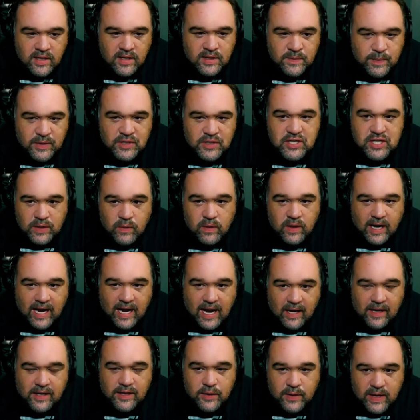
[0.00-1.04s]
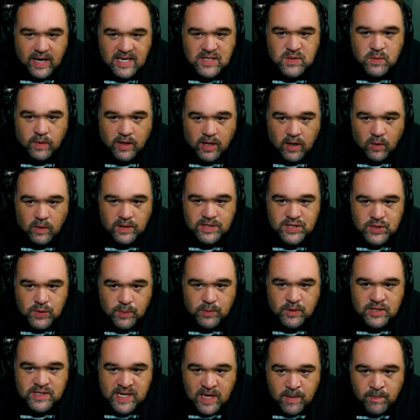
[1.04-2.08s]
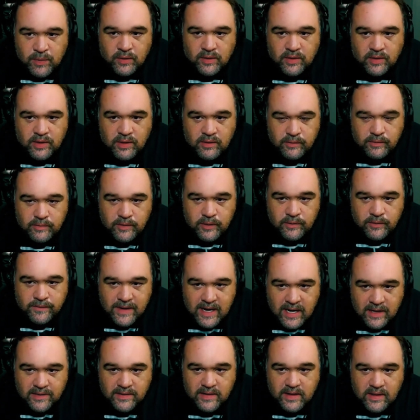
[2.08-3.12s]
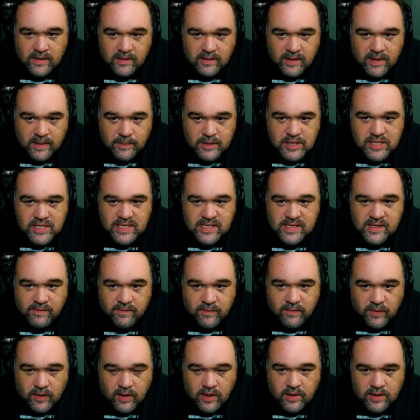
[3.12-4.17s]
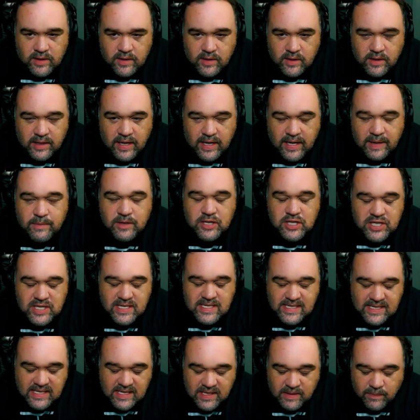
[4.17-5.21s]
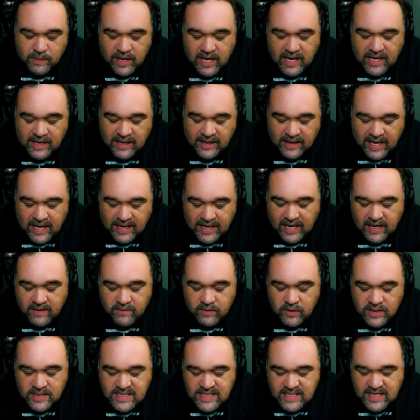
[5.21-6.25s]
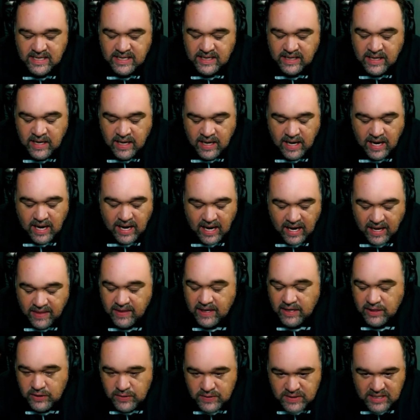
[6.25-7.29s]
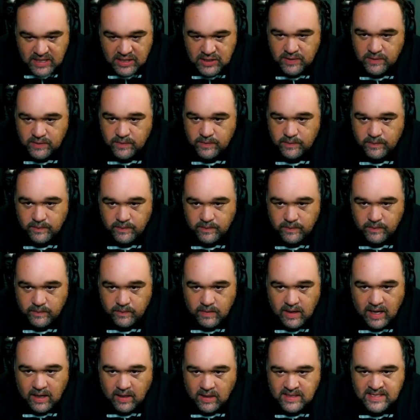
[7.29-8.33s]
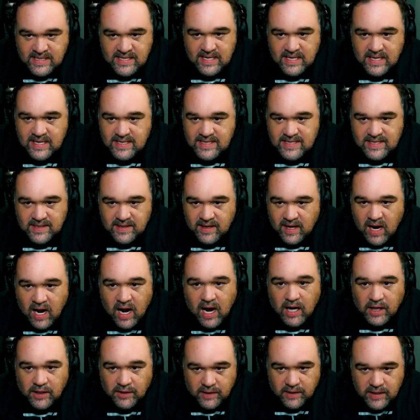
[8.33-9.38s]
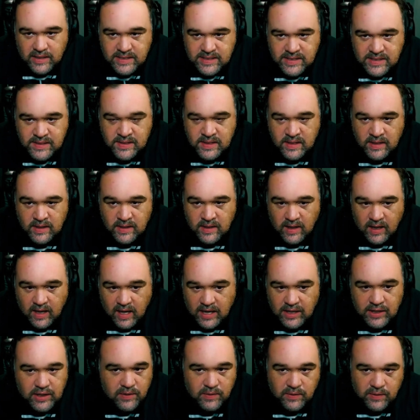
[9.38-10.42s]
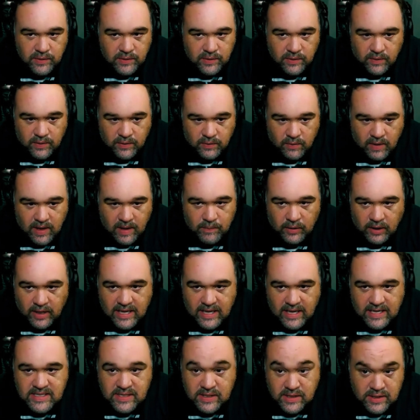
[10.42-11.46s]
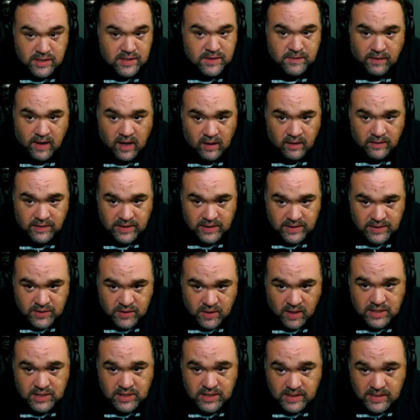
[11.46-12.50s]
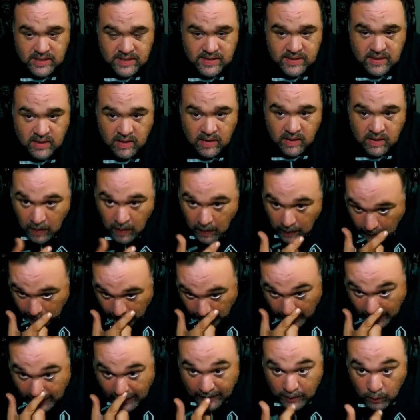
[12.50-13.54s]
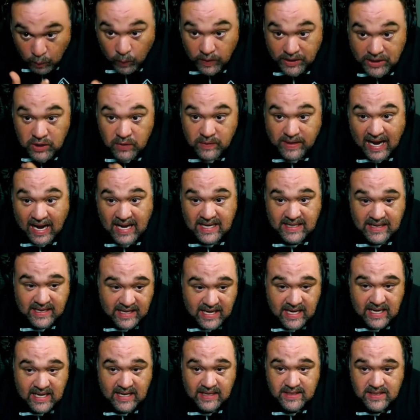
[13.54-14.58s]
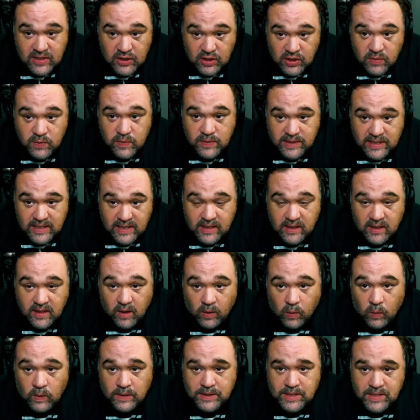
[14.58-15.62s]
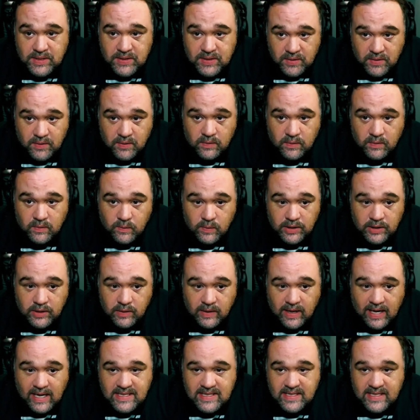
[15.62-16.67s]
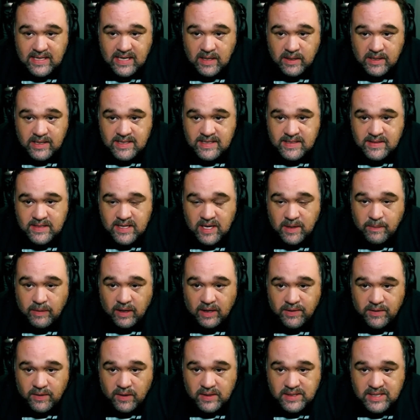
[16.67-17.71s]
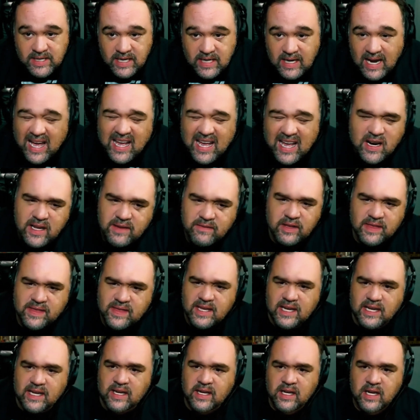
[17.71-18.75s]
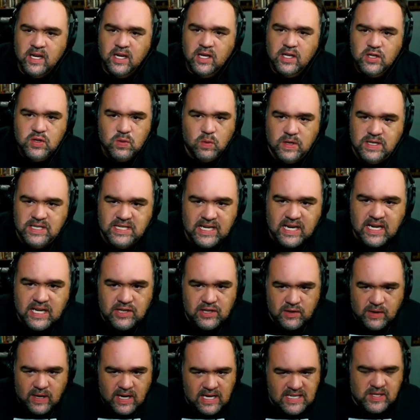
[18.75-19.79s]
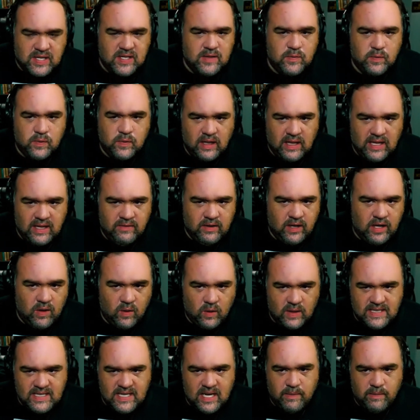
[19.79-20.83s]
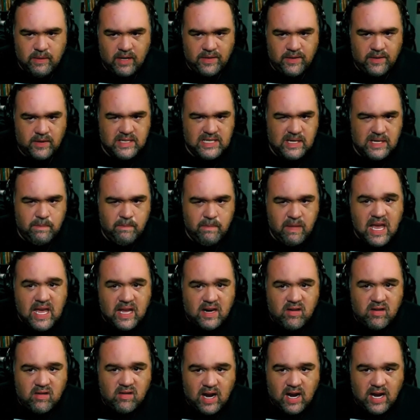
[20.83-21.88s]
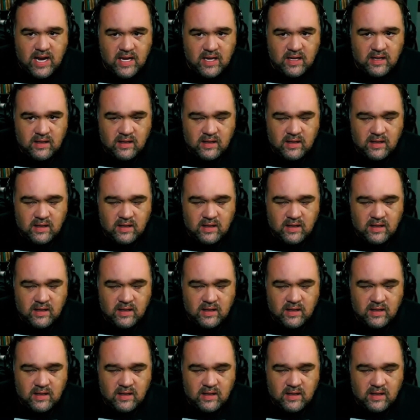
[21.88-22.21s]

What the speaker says: But you guys were going super simple. You found the images in images in the painting that gave you the city, and then you said L sits in Congress, and you knew you were in the right place, and you just followed the instructions. But when you got to the end, you didn't know what to do. When you got to the end of 10 by 13, I don't even think towards the end you guys didn't really even know what 10 by 13 meant, right?